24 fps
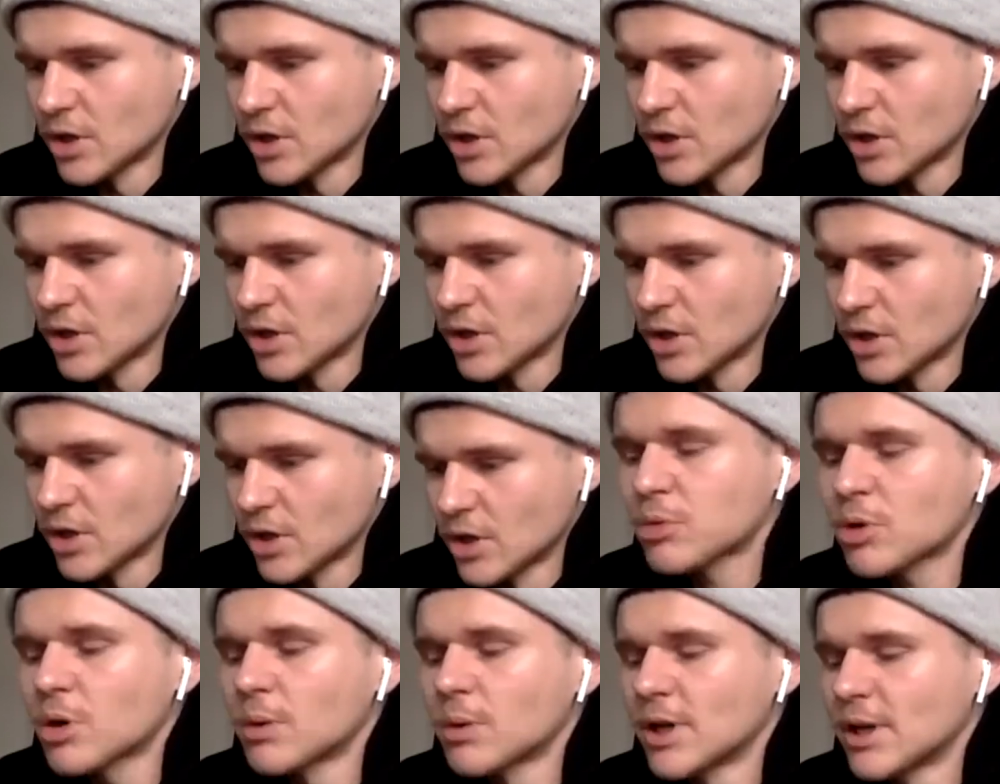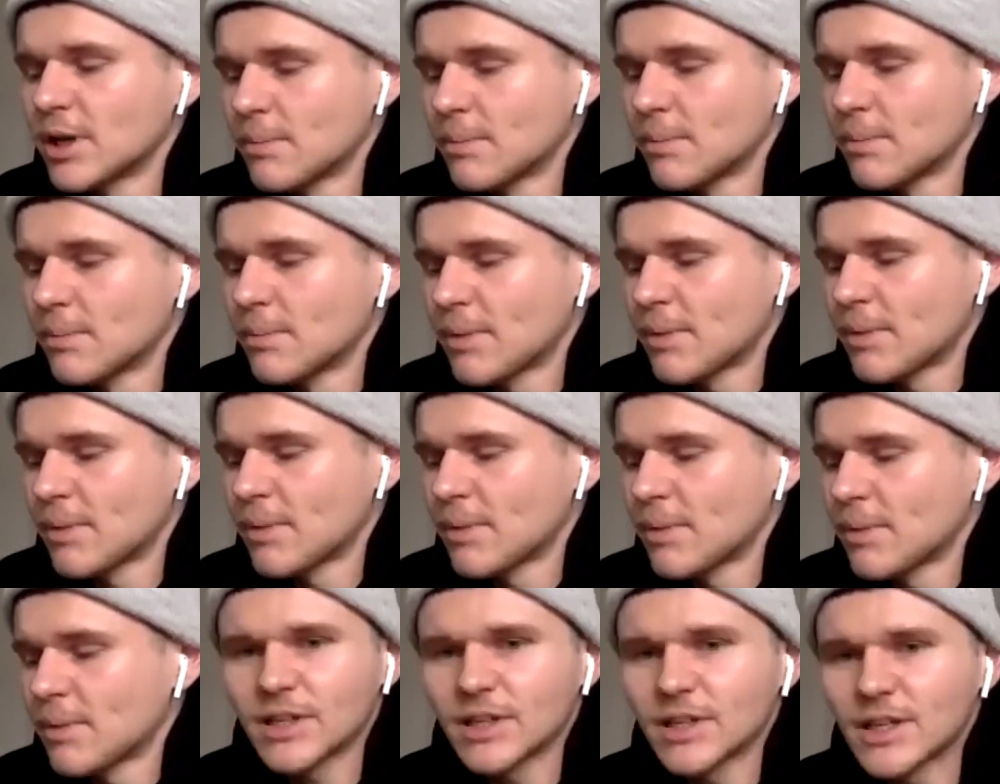non-stop, probably
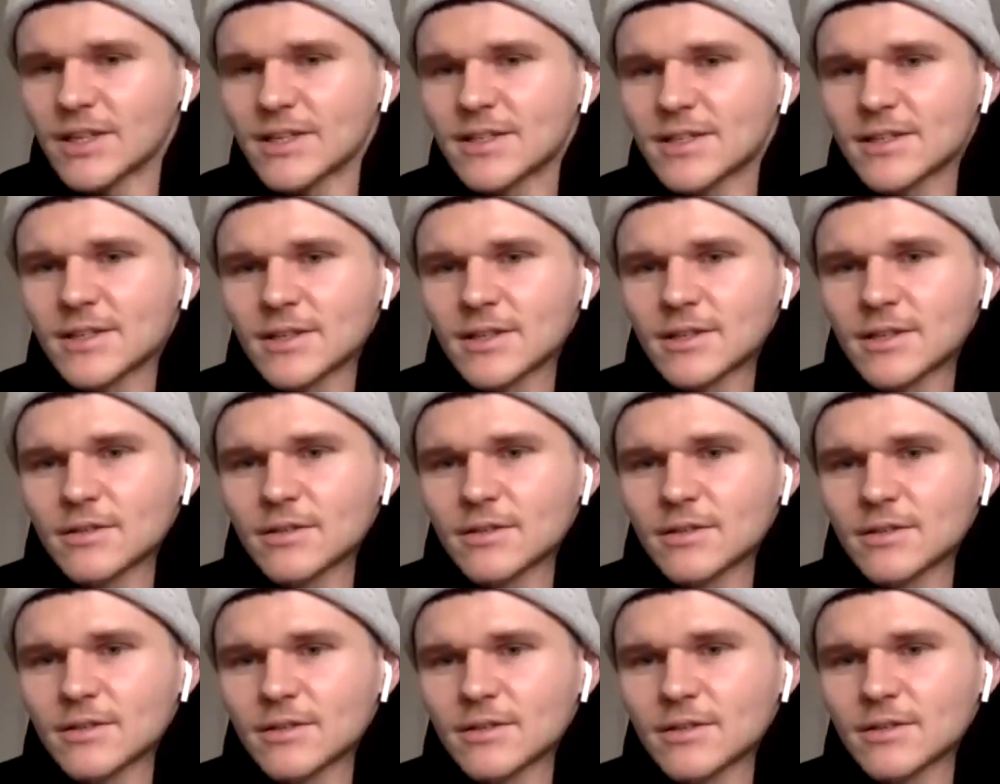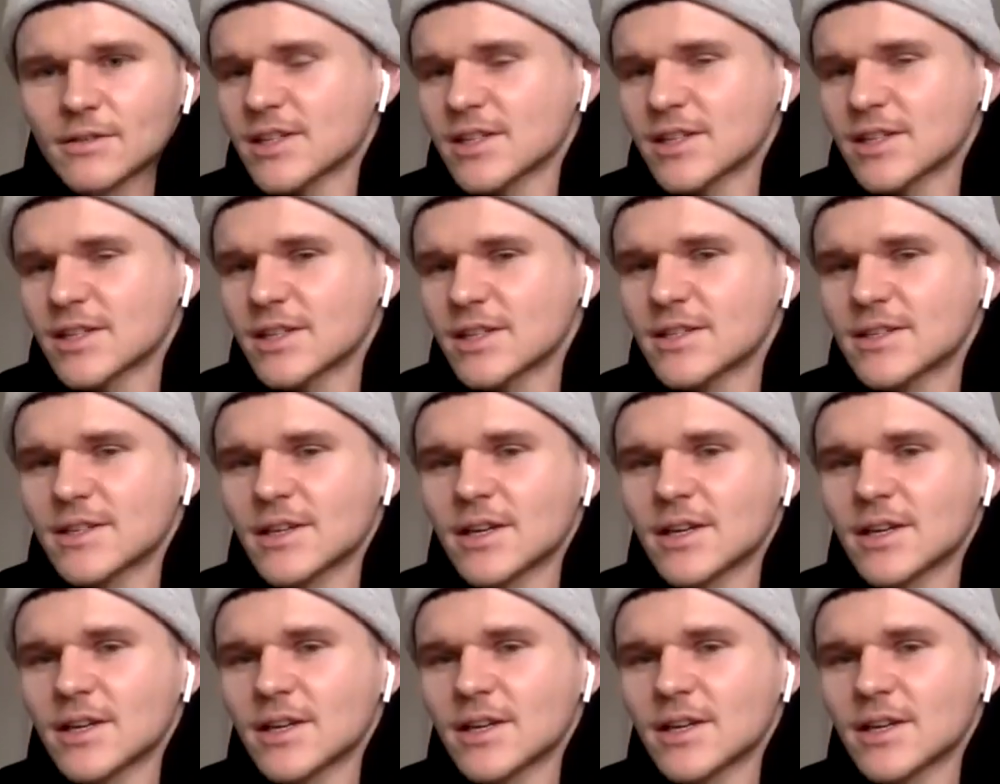about 5 years, 5 or 6